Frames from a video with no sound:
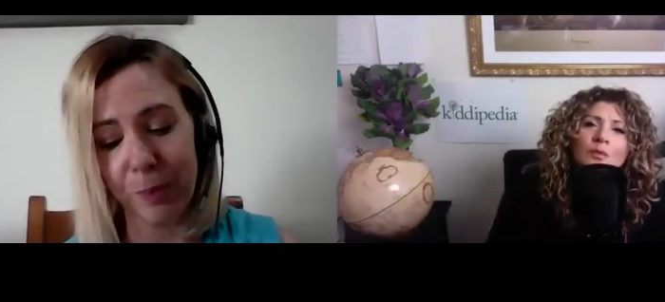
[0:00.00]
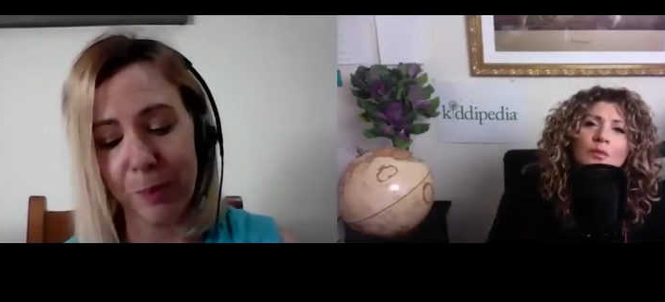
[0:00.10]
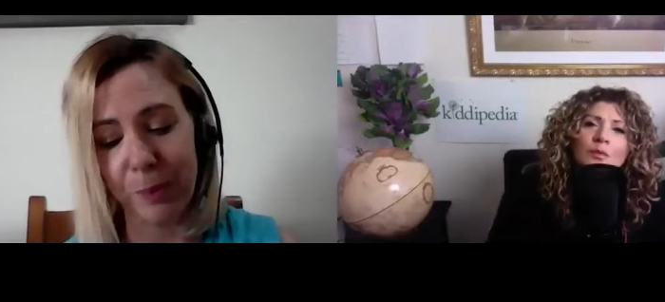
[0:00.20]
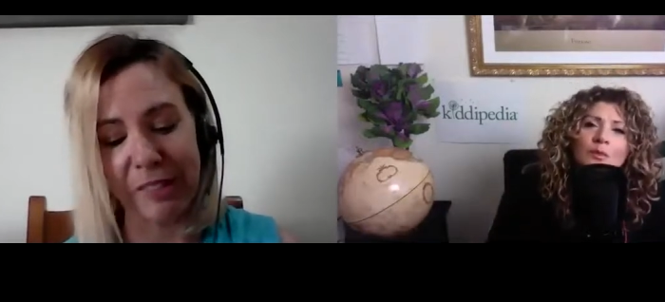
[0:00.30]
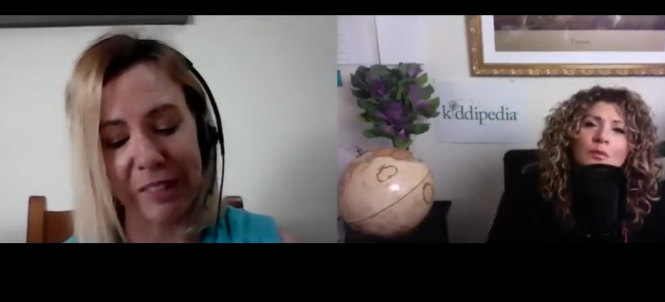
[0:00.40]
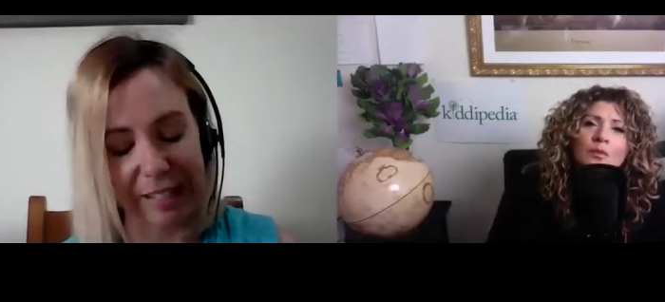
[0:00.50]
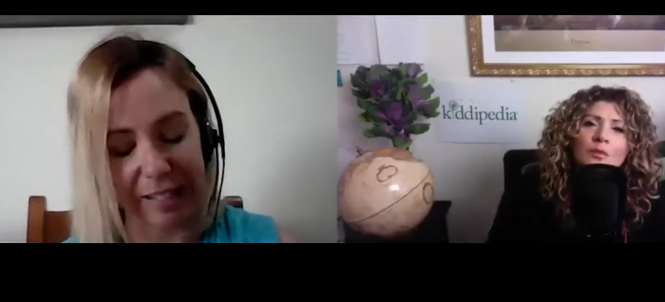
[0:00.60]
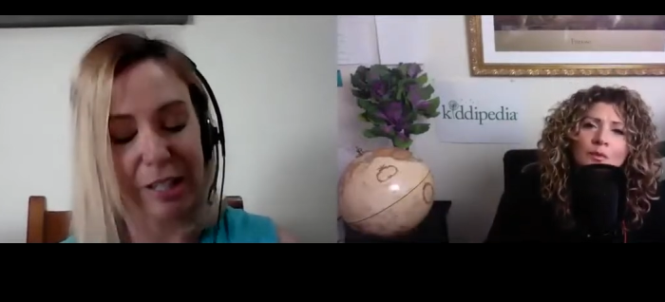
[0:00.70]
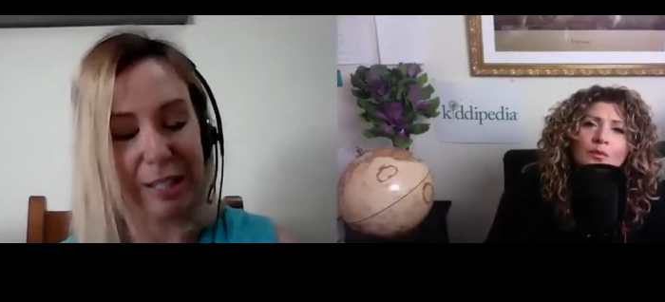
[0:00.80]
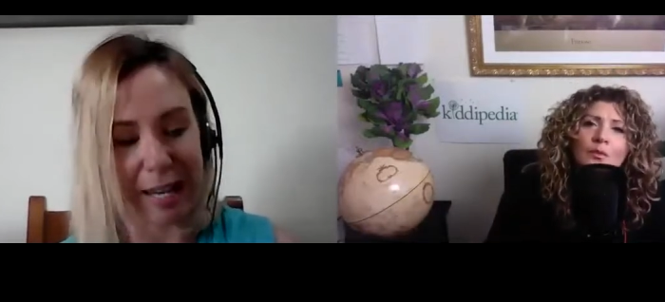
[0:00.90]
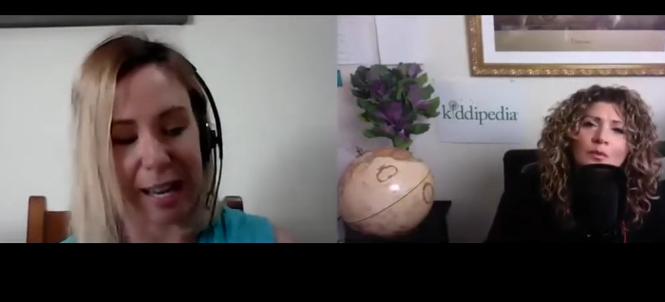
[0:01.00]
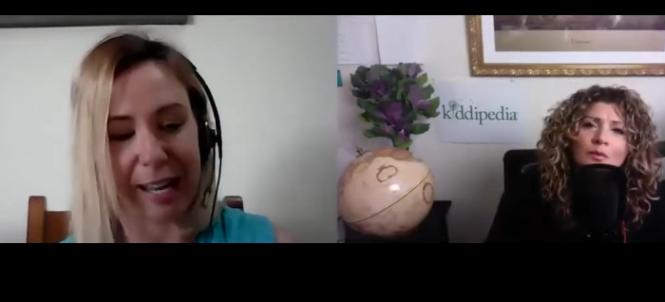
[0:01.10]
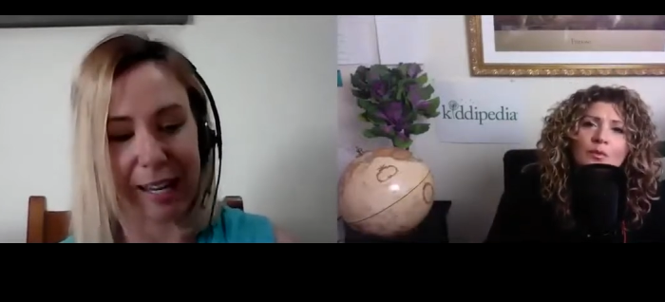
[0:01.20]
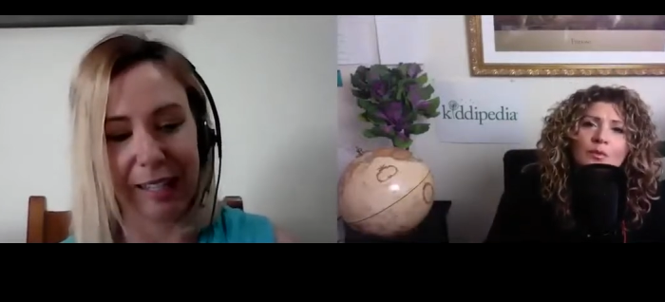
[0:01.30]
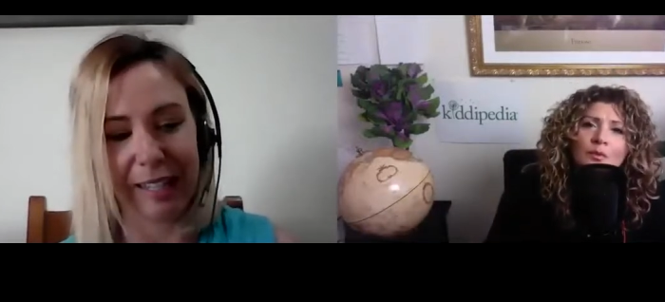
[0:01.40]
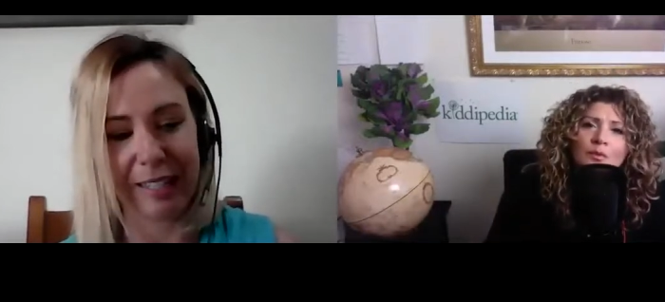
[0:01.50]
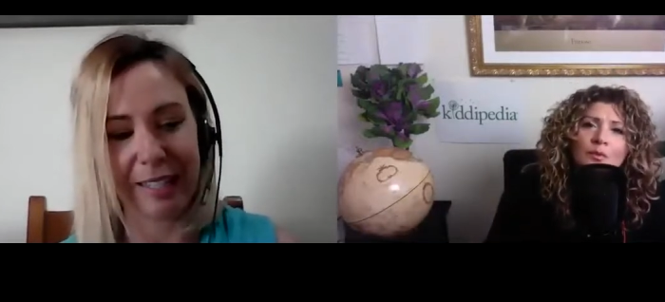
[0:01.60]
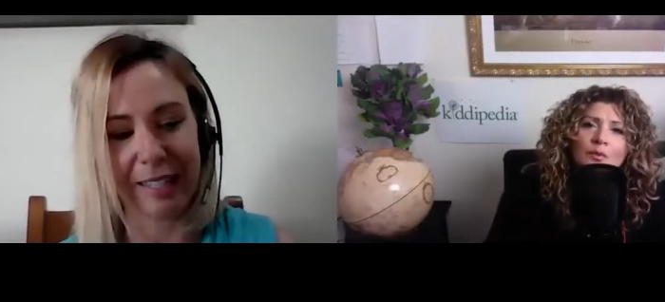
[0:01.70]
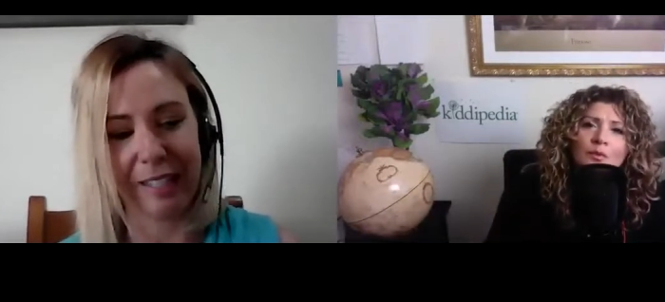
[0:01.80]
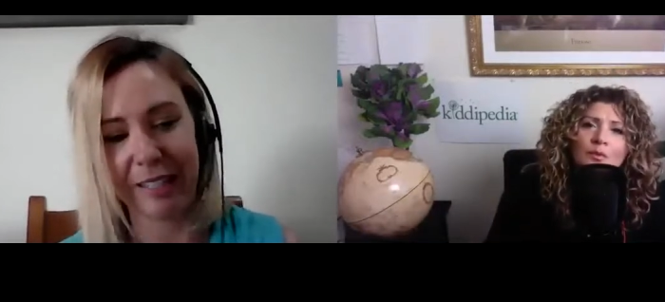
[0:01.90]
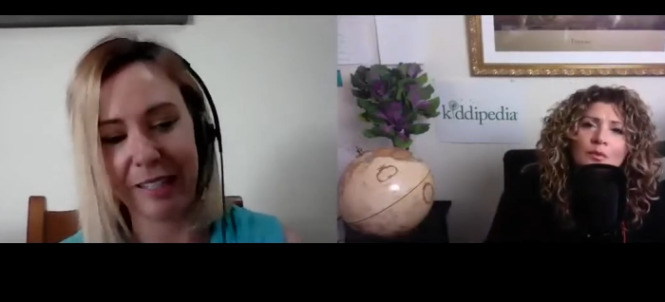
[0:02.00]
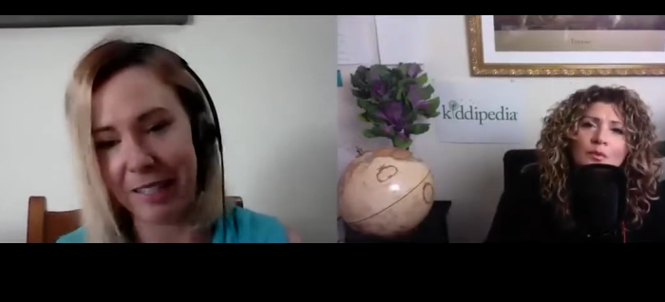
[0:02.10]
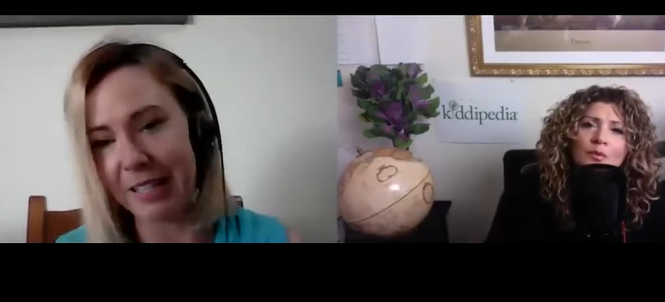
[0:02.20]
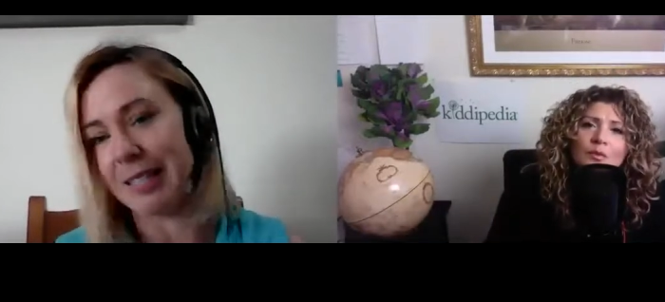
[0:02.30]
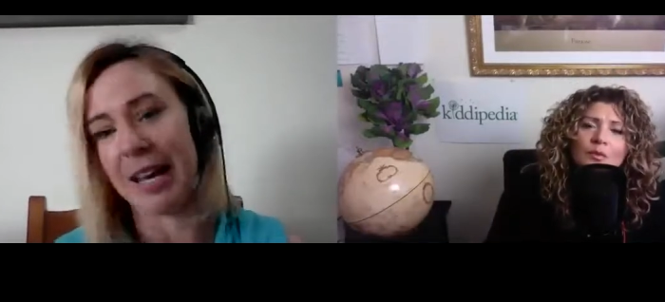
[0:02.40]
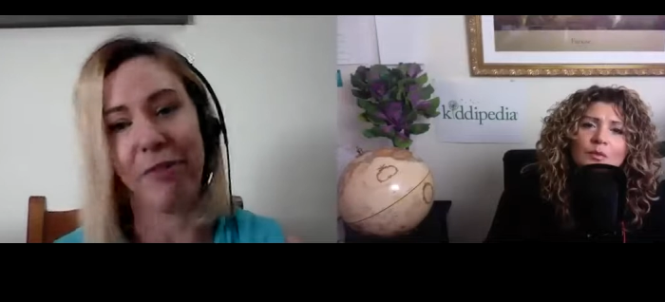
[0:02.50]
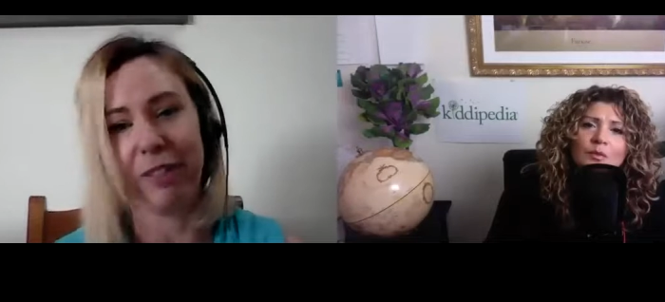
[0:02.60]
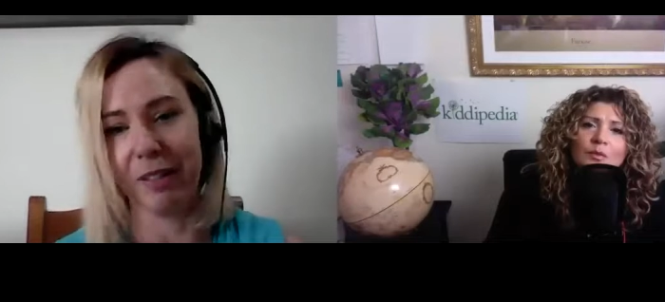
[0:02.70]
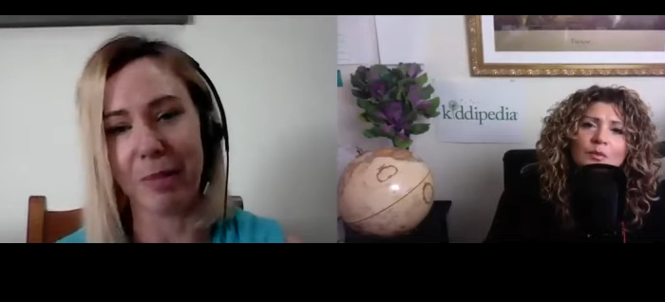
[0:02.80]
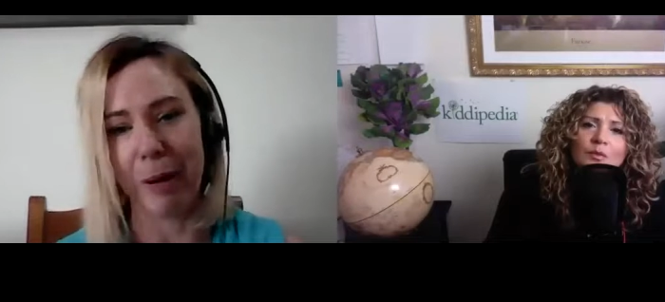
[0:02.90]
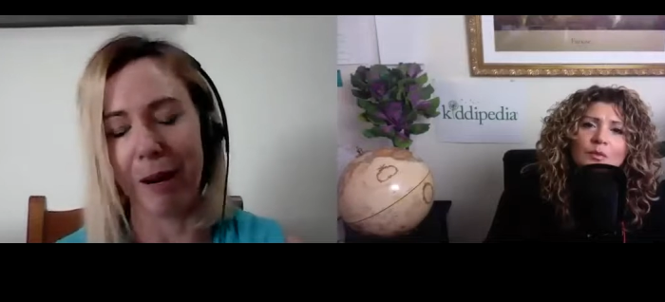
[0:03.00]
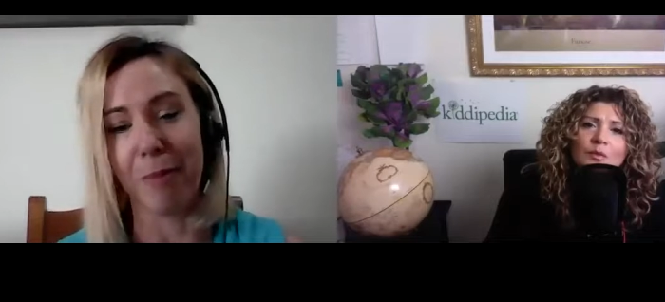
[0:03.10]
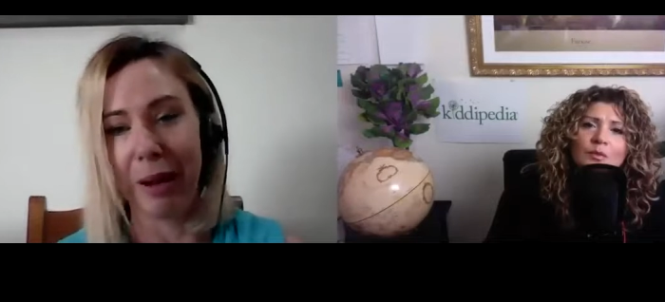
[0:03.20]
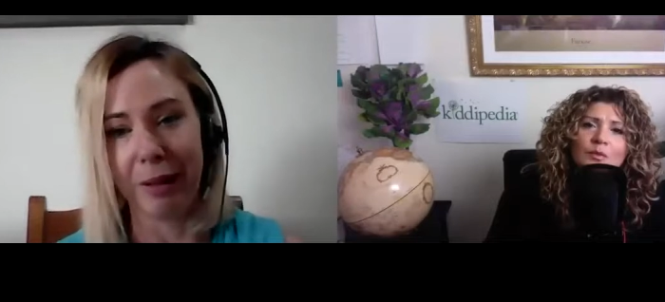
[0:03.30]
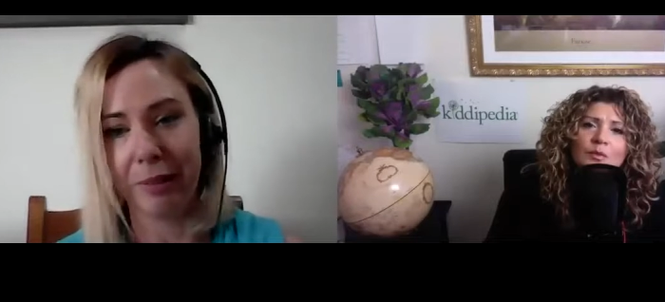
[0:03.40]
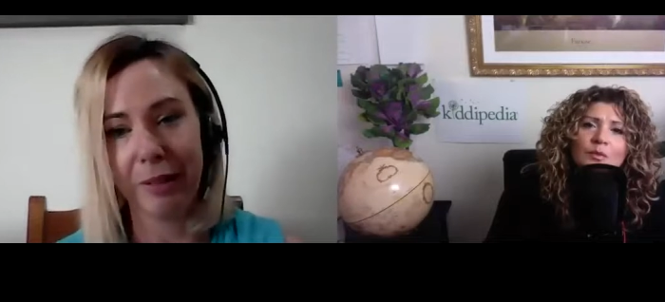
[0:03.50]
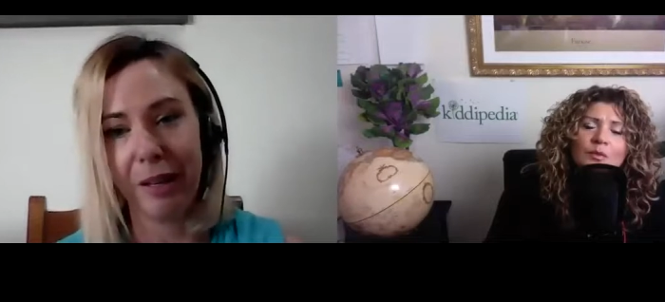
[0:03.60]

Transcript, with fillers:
Speaker 1: but at the end of the day, it's it's their safety that's paramount.